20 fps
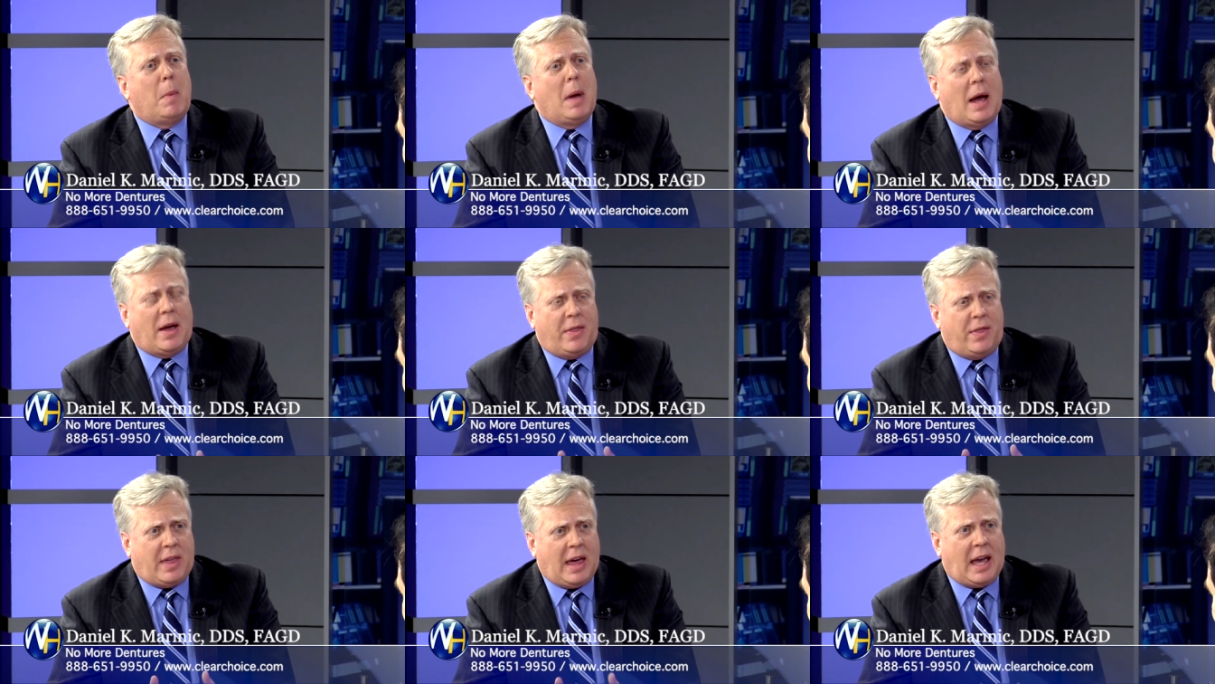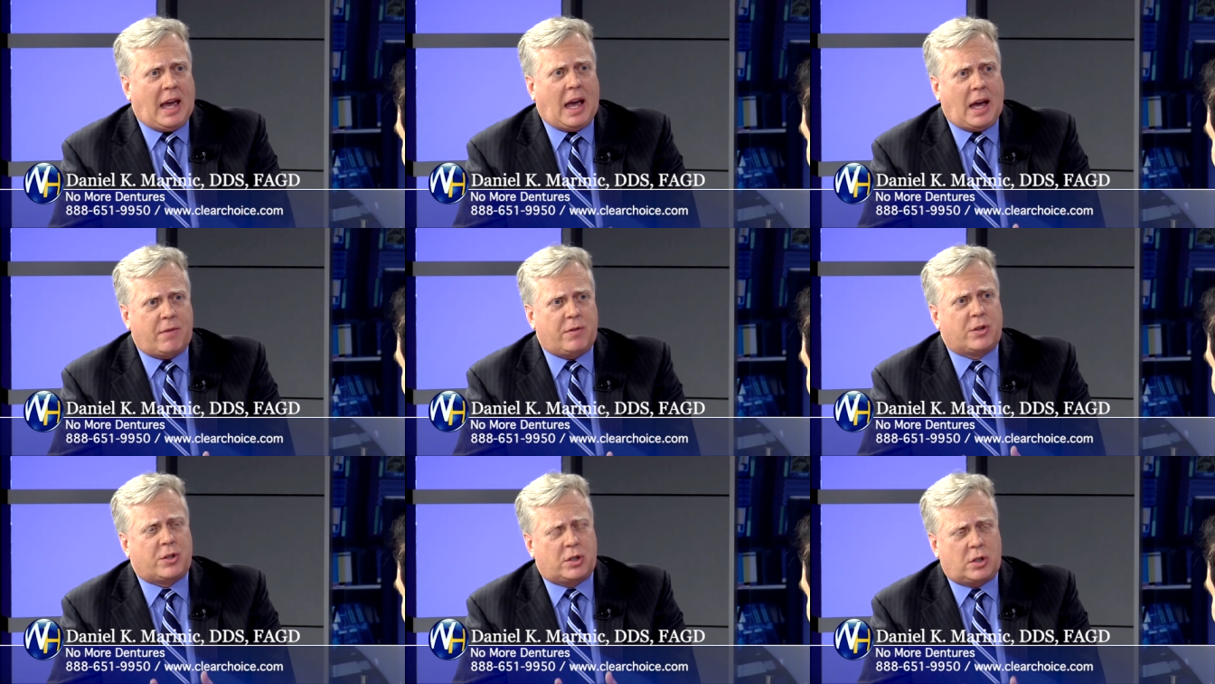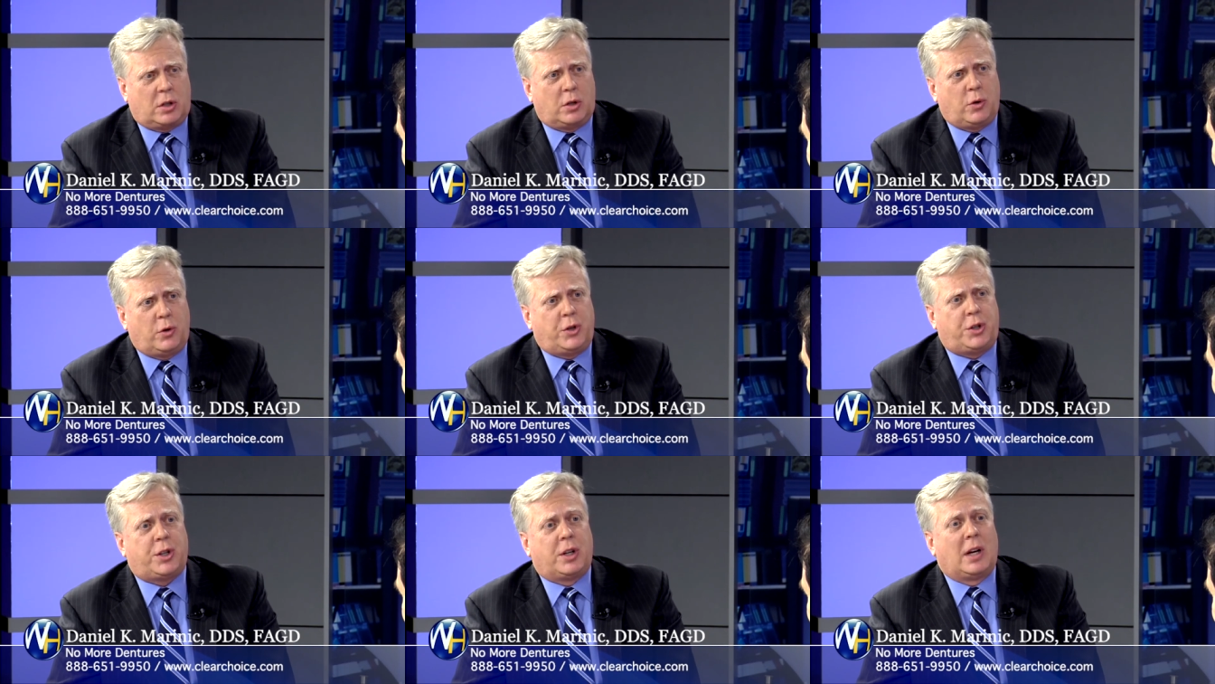and they have a
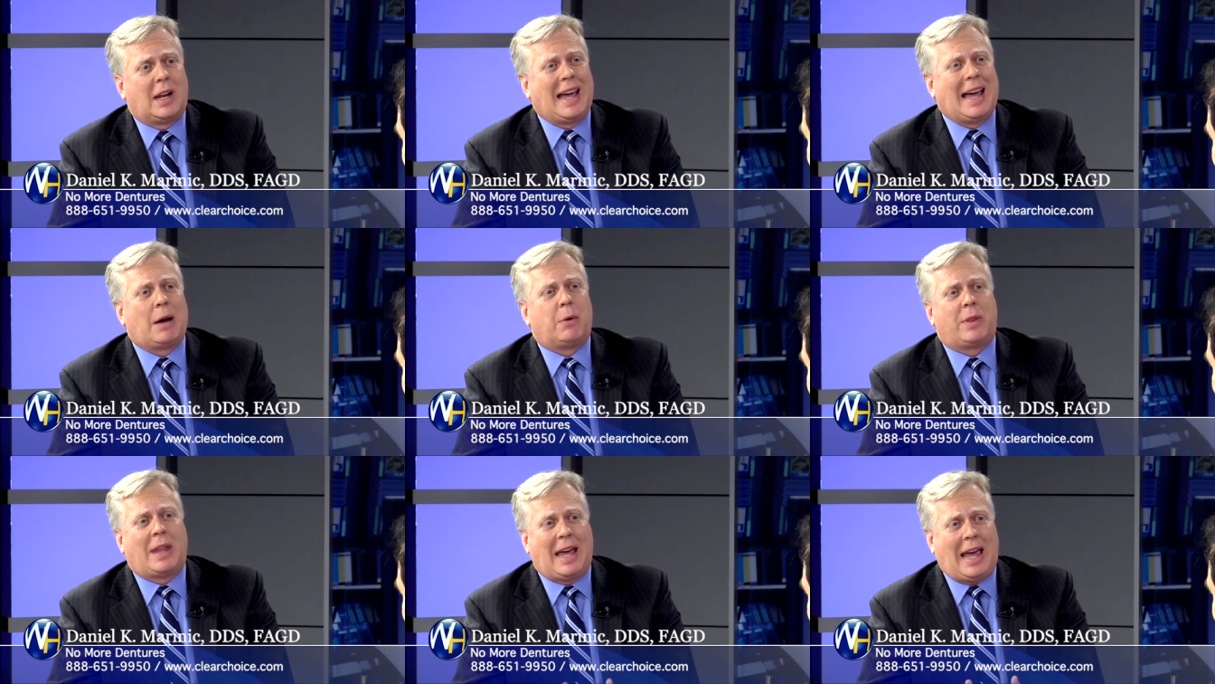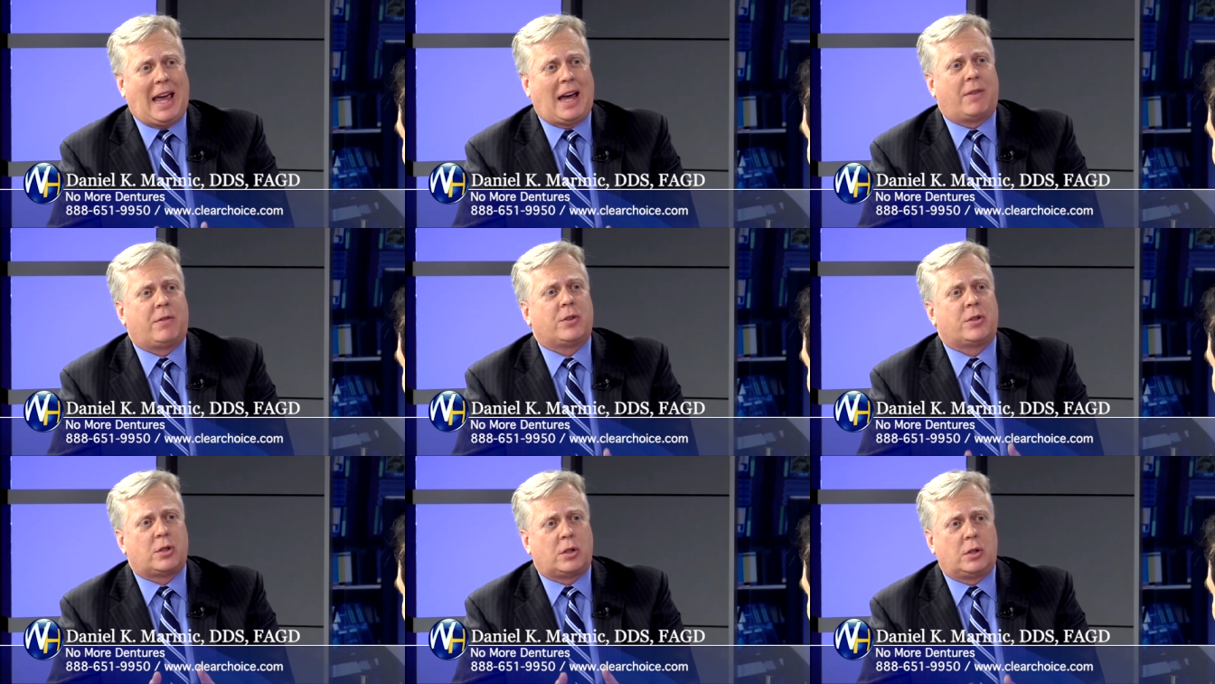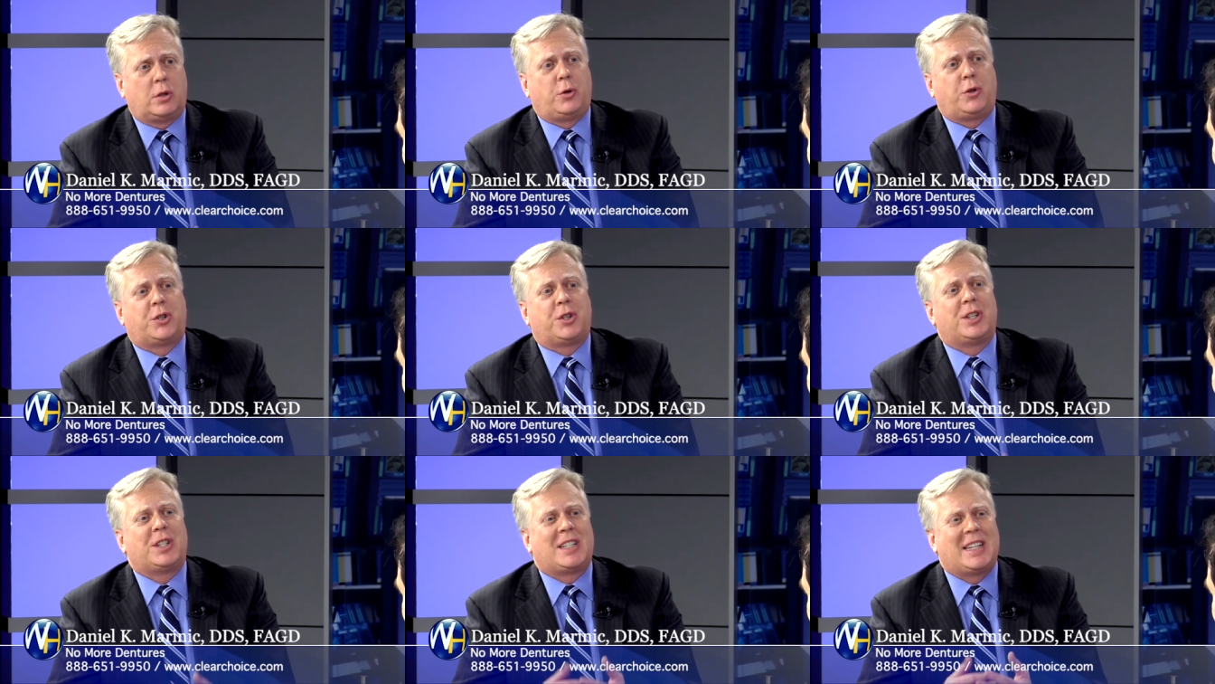solution and when they have a
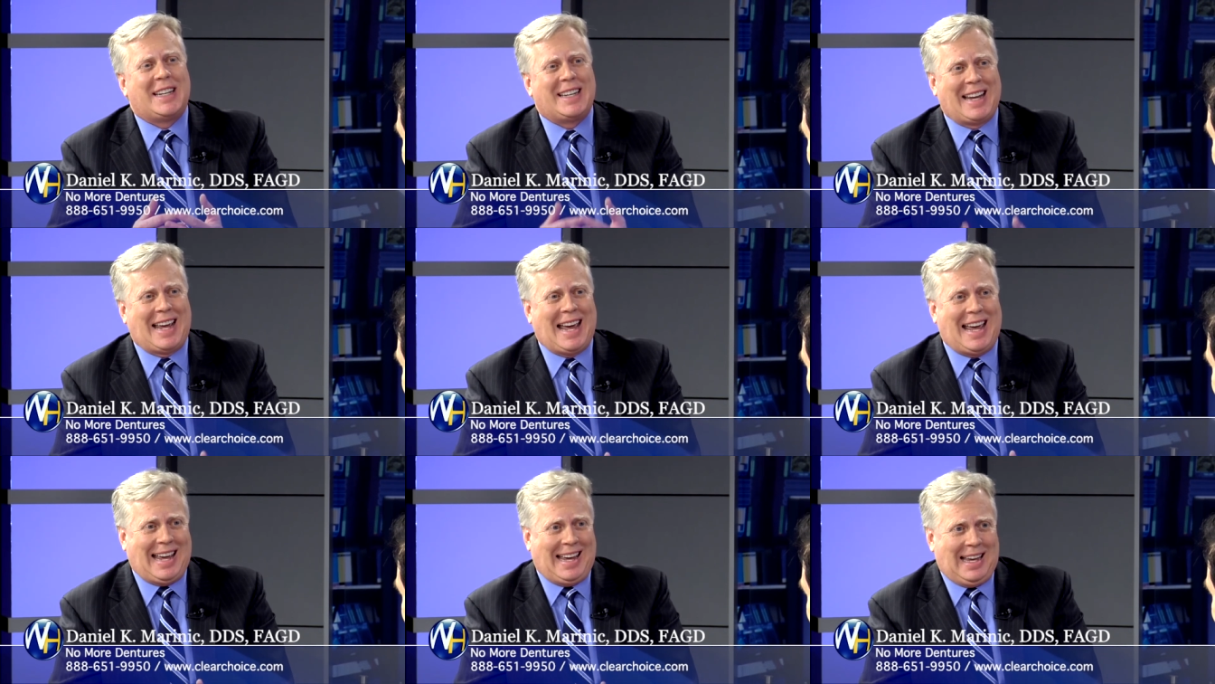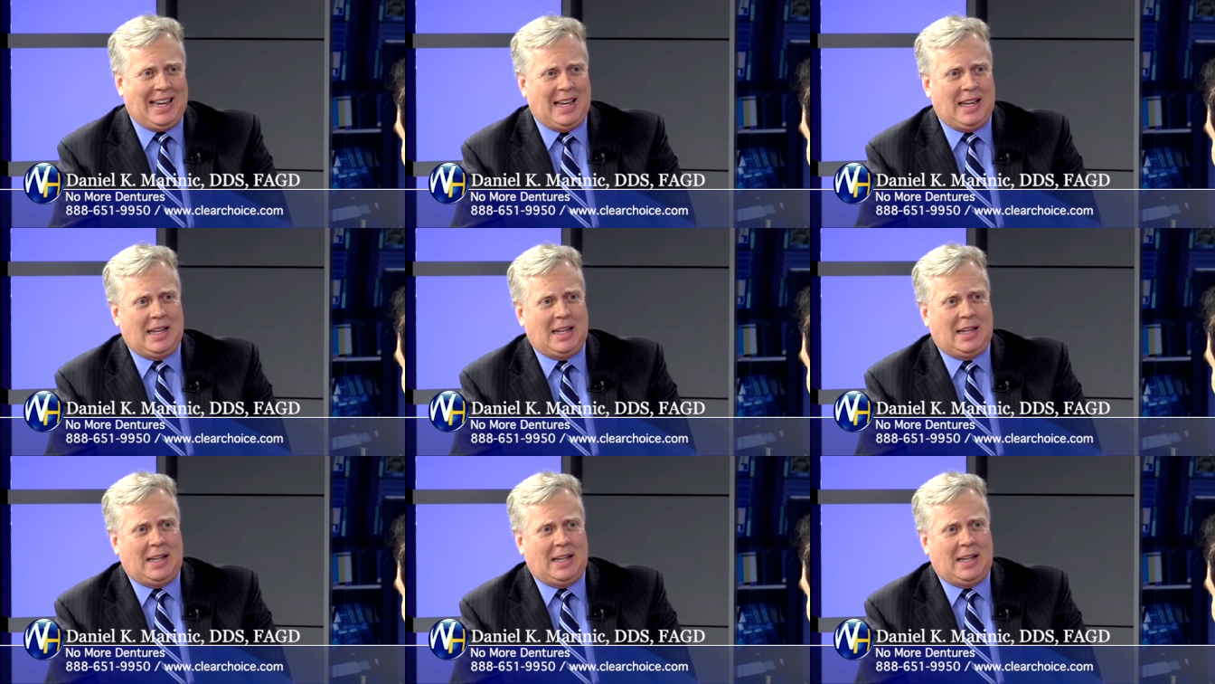solution today you